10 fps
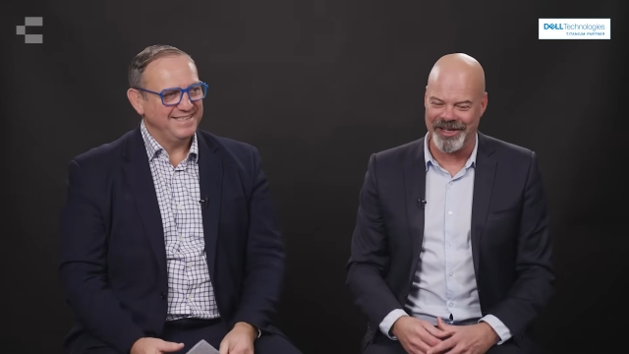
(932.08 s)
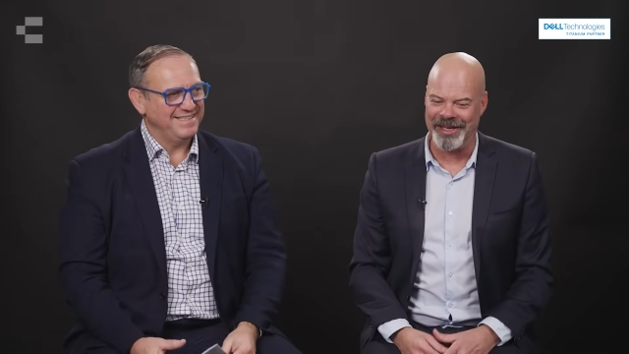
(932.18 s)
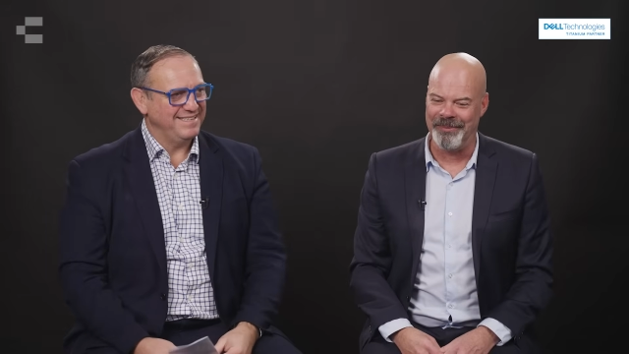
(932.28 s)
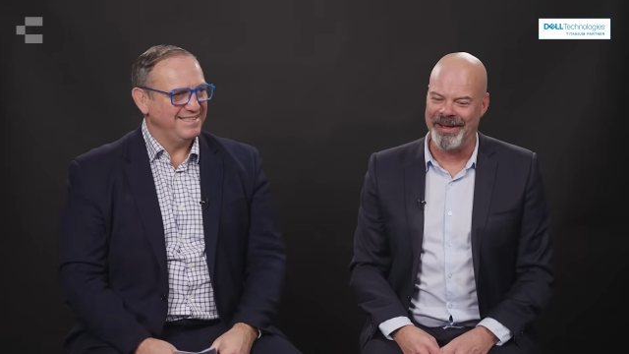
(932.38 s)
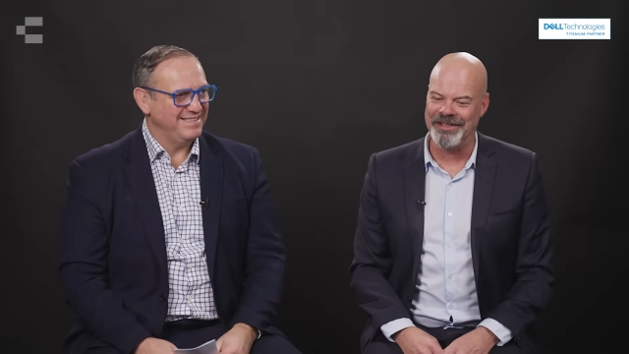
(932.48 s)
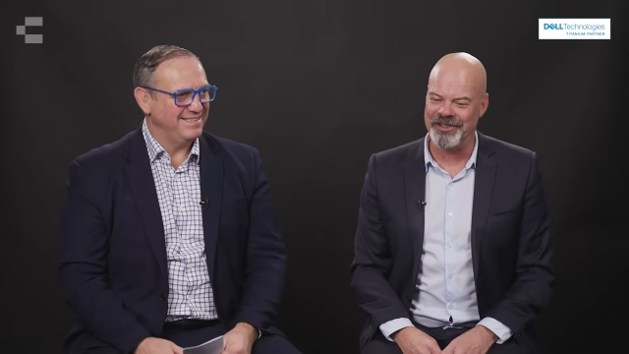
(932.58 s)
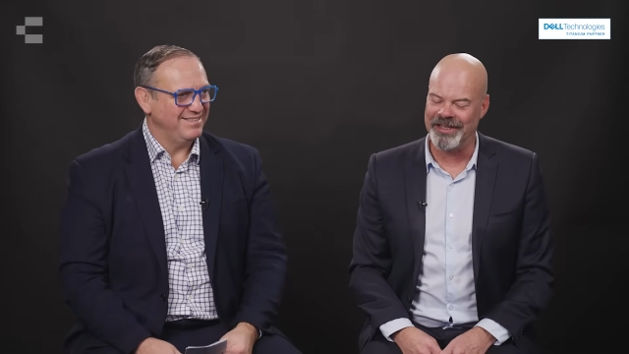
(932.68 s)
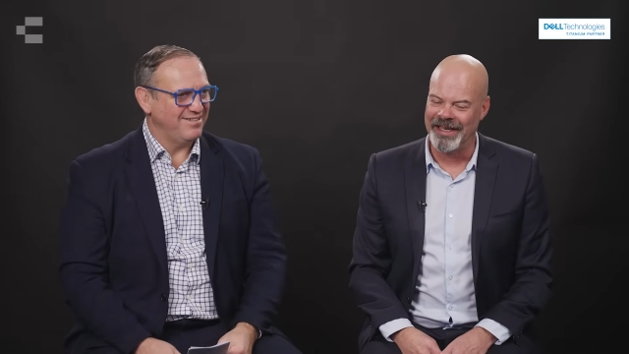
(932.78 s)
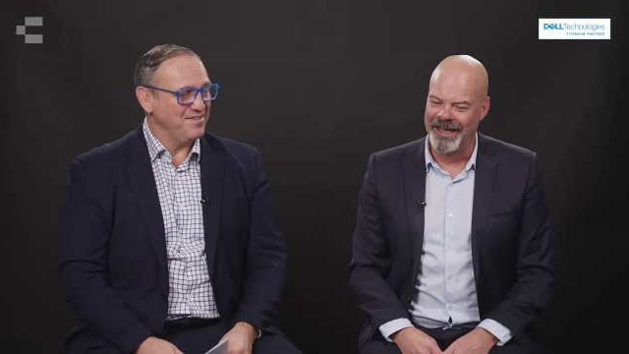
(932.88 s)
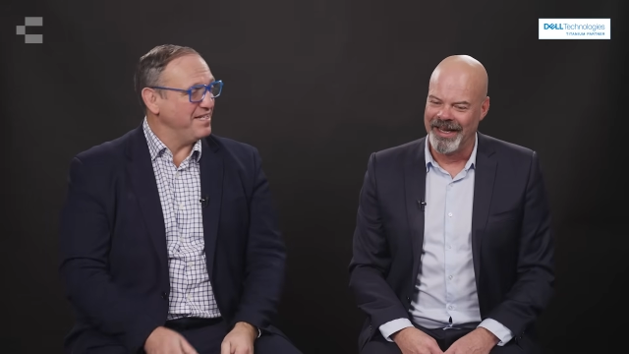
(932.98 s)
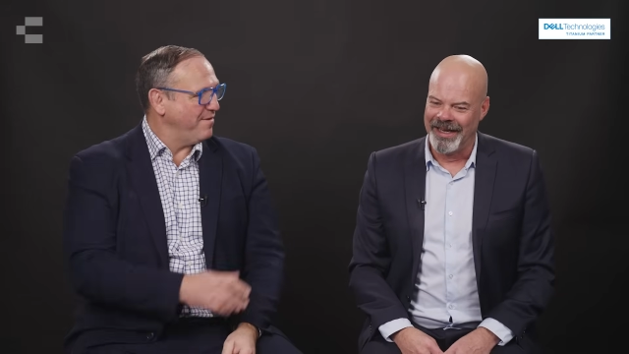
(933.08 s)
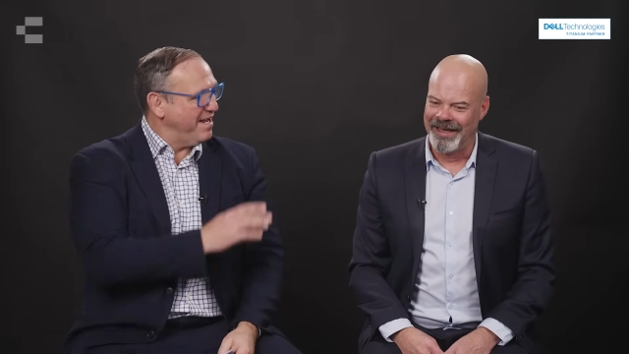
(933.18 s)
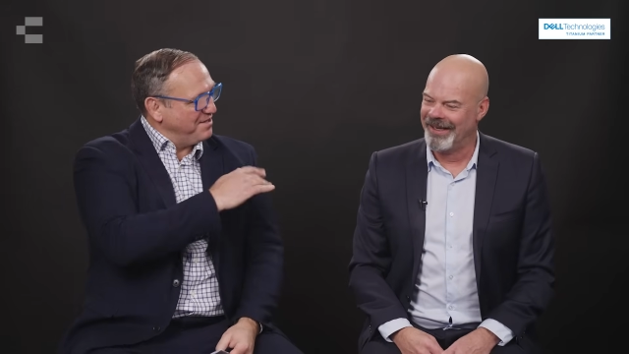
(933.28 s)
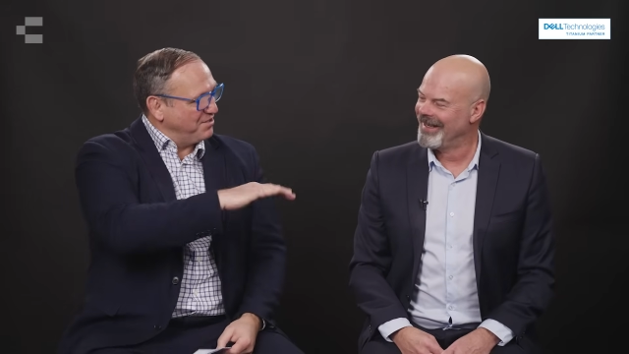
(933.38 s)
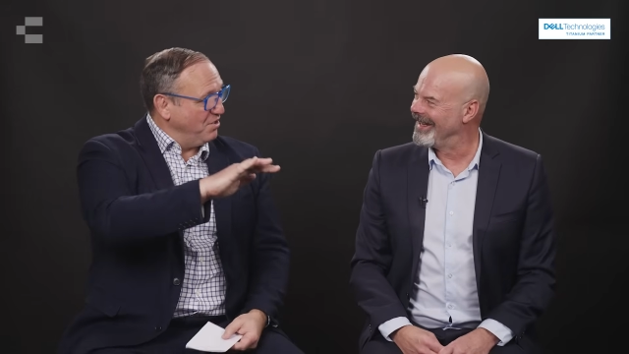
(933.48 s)
Speaker 1: you can imagine.
Speaker 2: I think you're
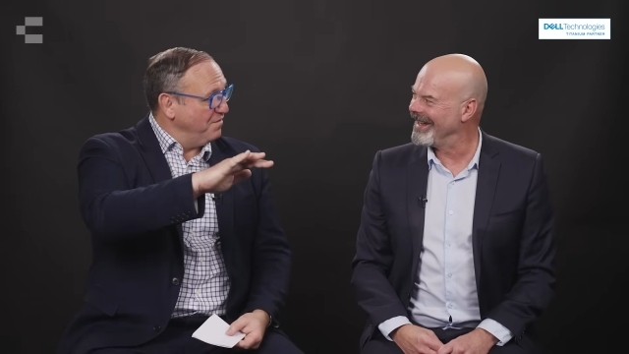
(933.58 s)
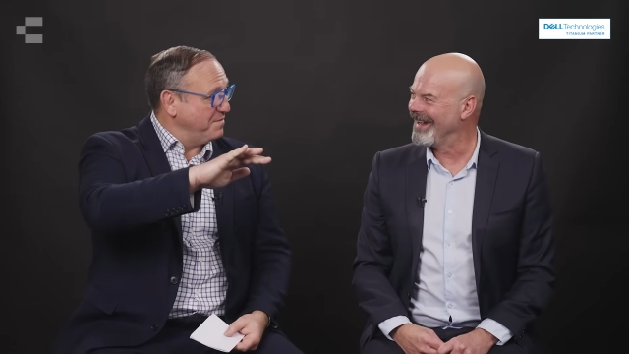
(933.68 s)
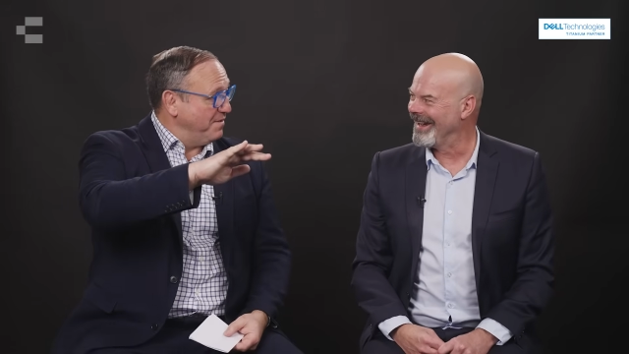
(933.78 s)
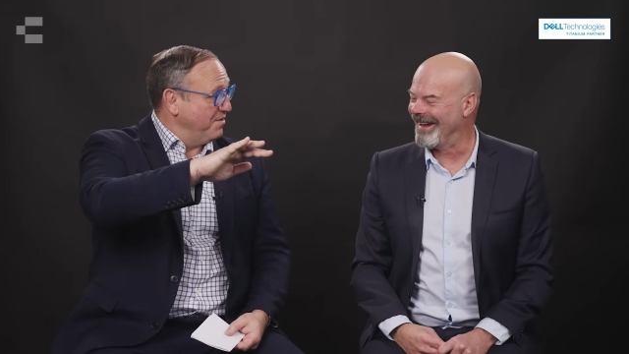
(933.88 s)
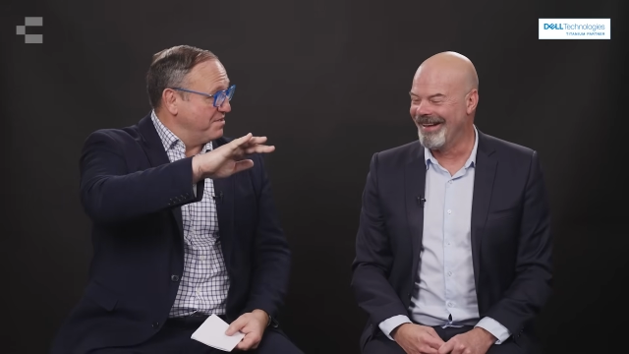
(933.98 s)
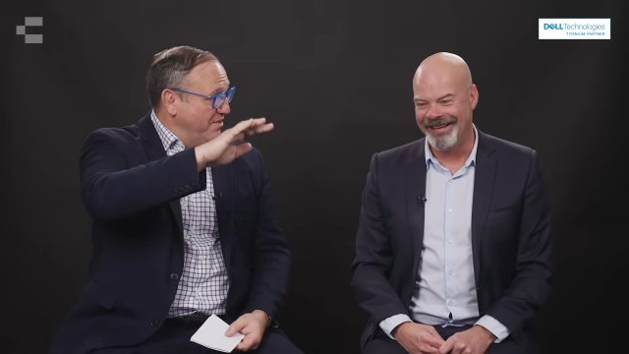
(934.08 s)
ahead of the curve, to be honest.